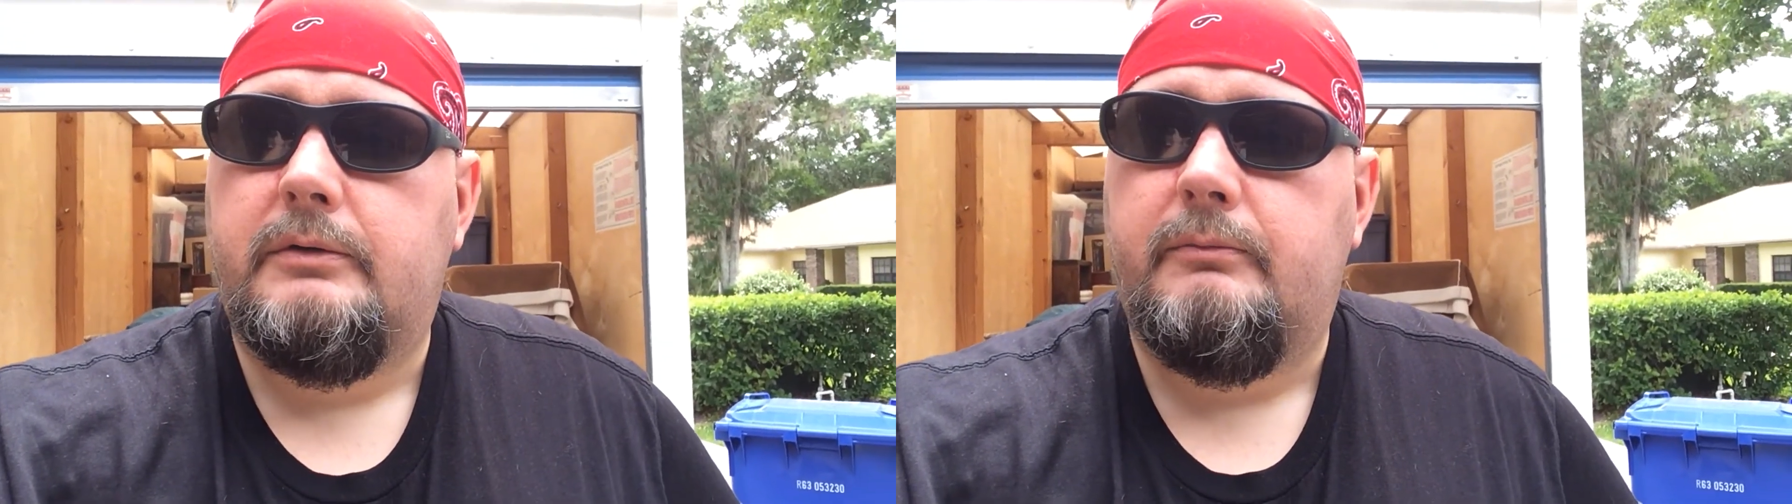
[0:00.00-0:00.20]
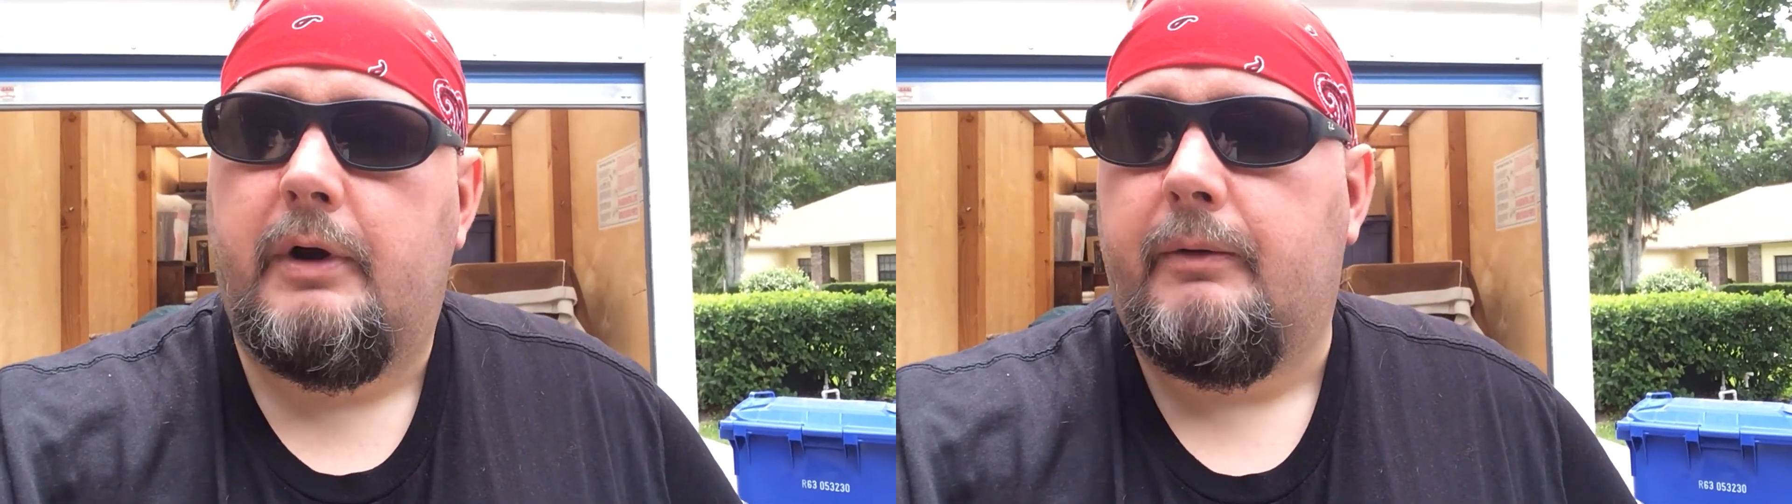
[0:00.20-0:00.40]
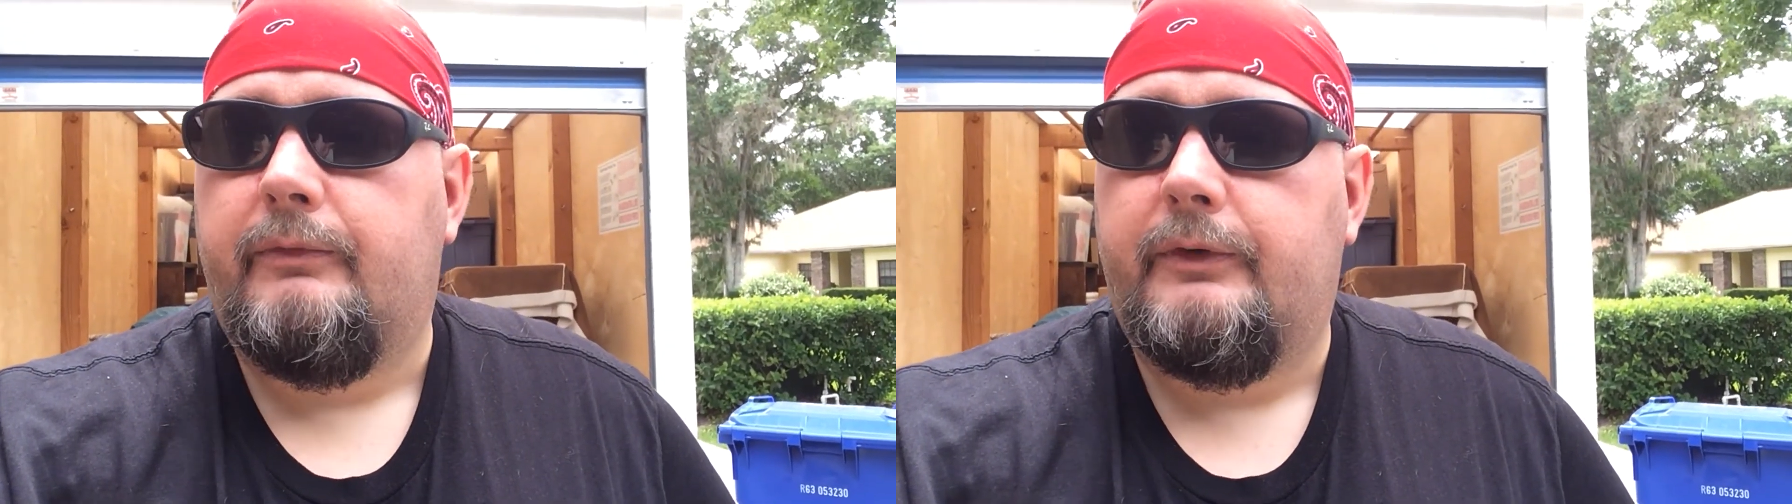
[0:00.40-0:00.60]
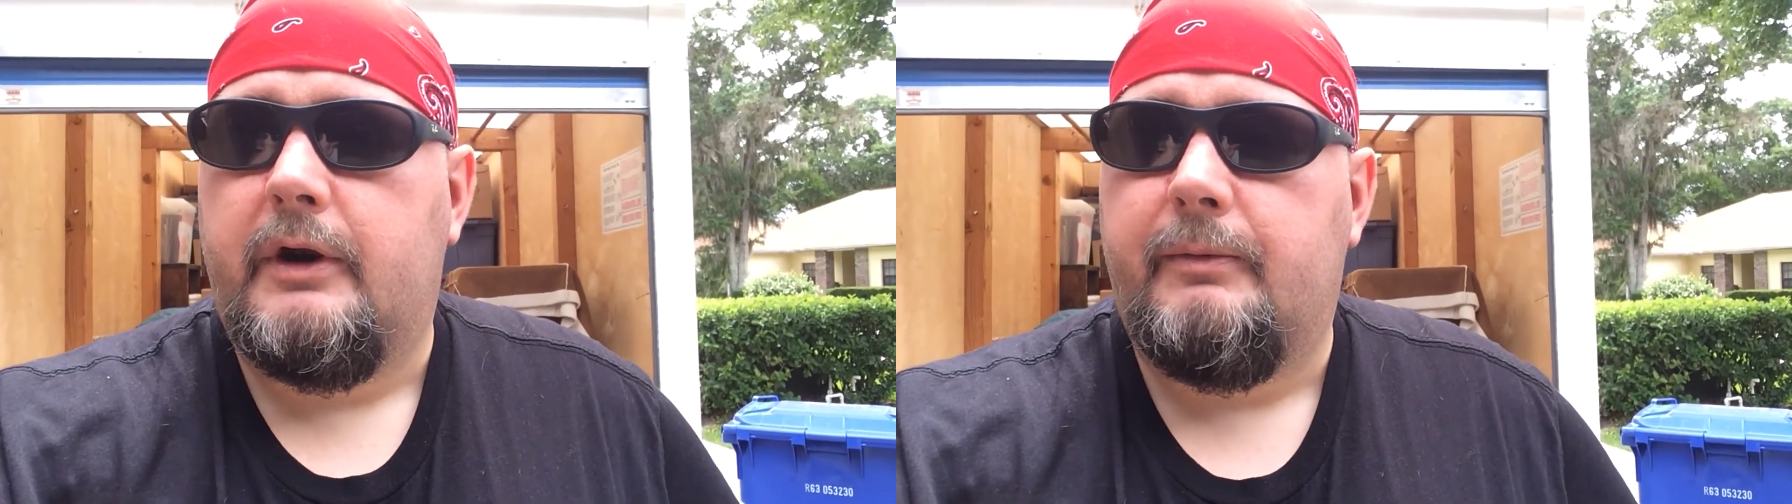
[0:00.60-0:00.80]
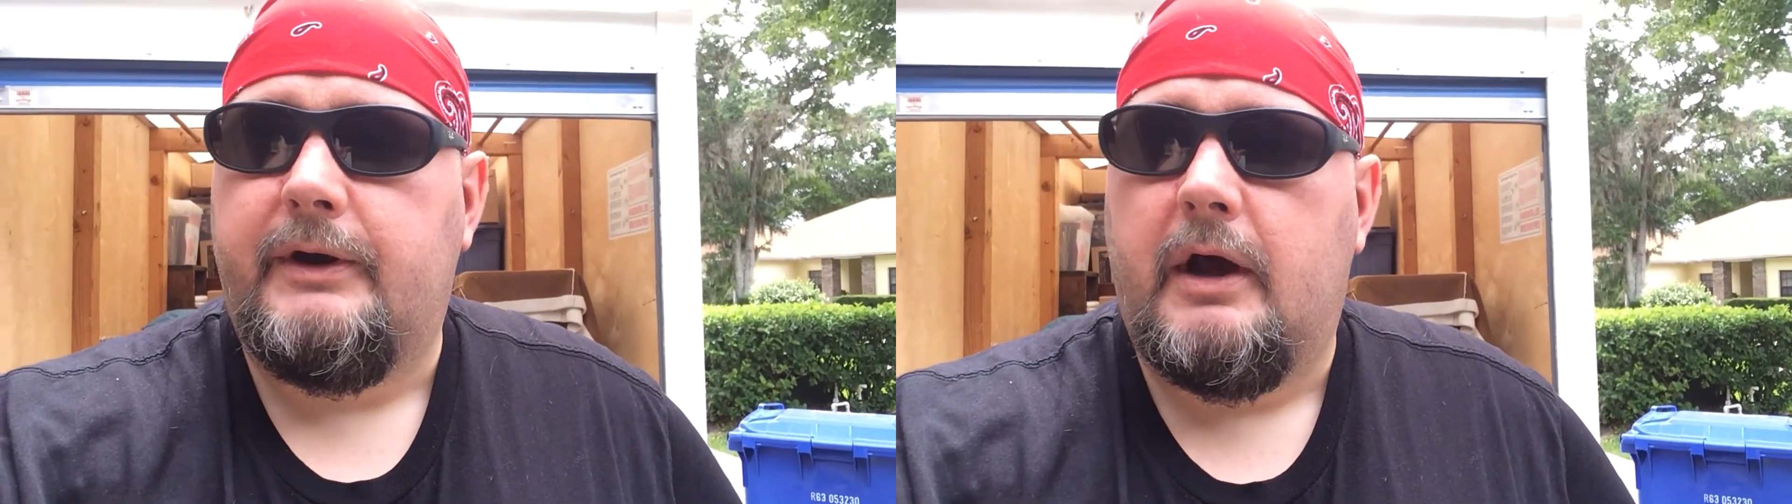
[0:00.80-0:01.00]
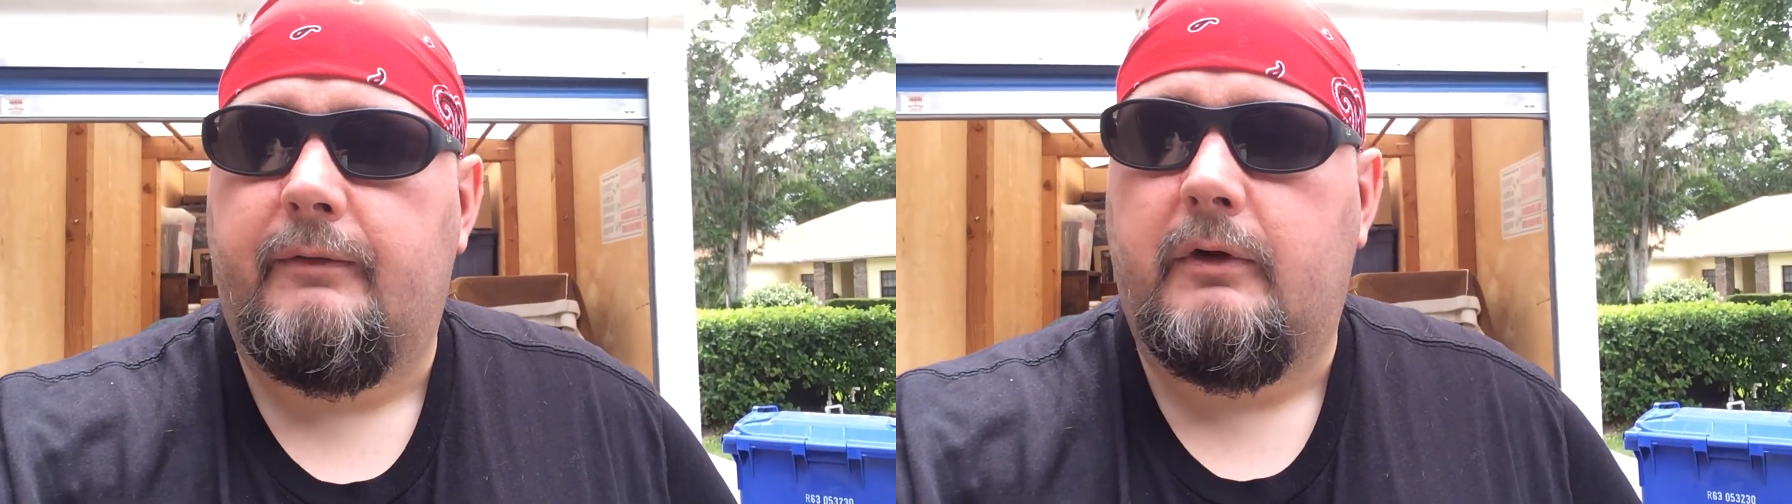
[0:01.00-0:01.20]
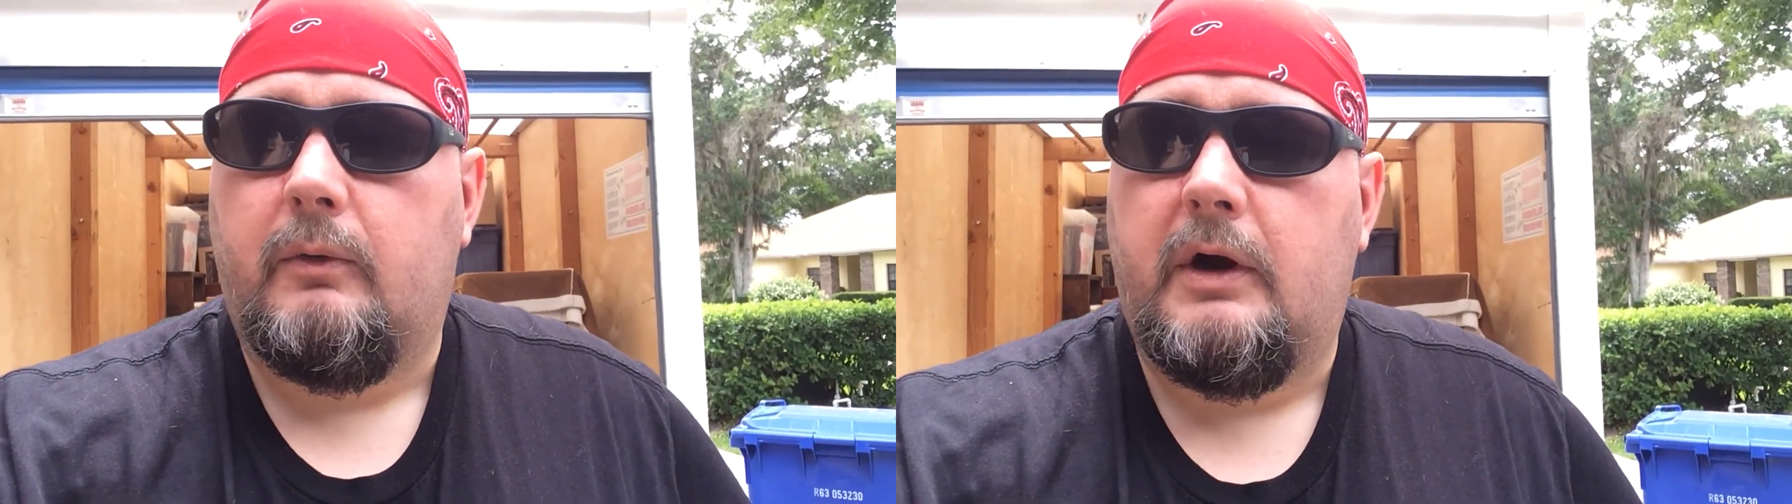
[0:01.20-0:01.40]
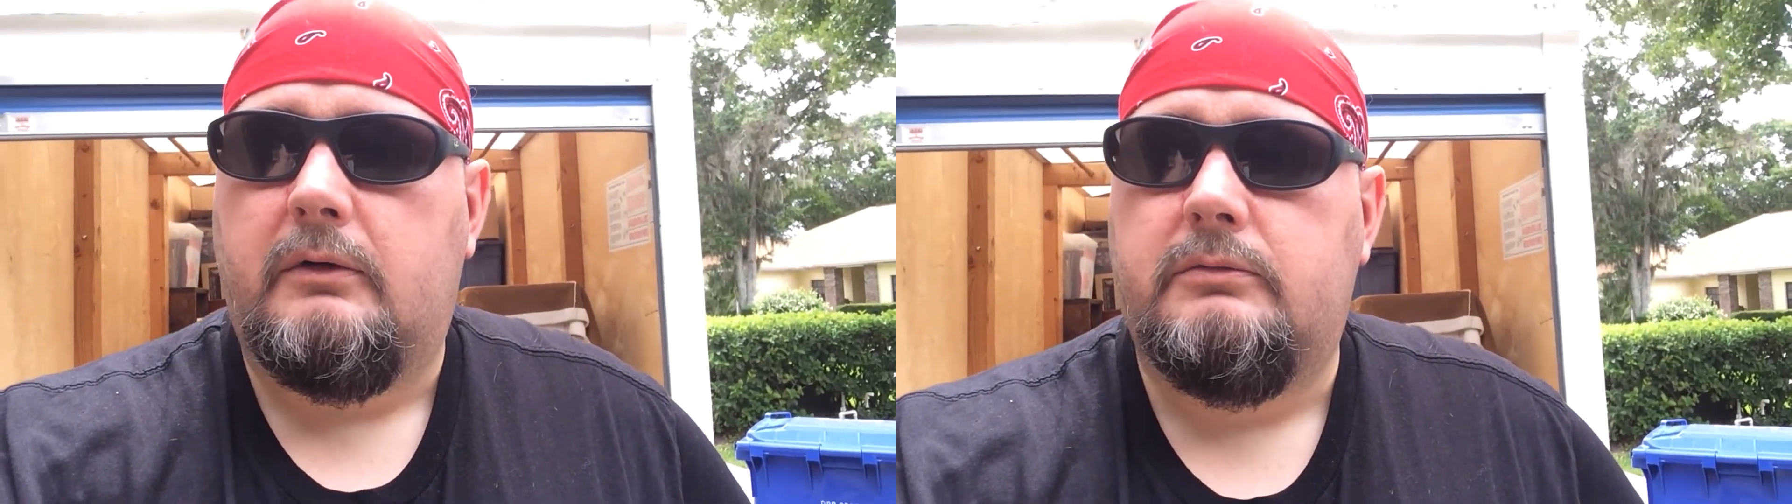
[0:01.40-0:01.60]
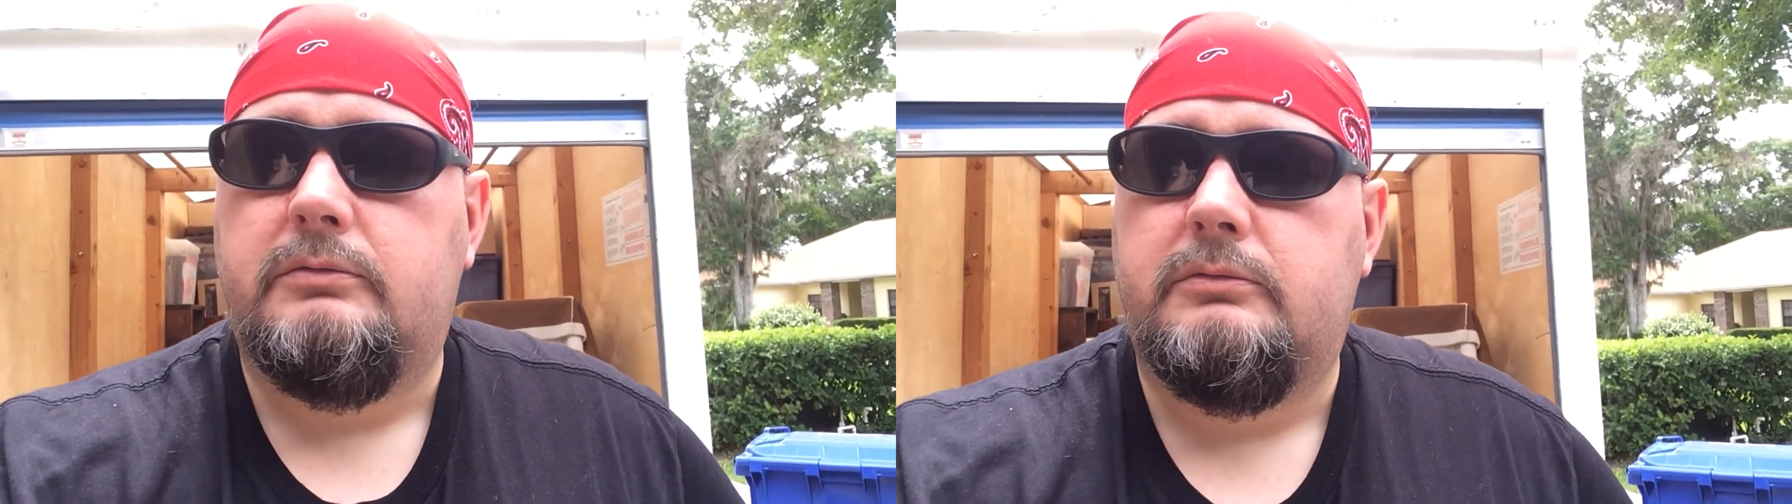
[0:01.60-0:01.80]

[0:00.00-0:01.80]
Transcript: But it's going to be down for a while.